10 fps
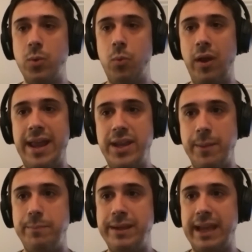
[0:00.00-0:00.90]
will end
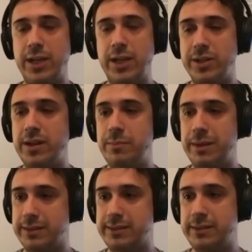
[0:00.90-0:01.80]
up being handwritten in
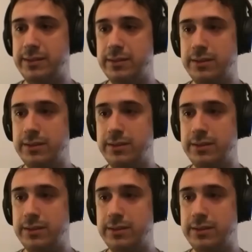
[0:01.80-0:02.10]
Michelson.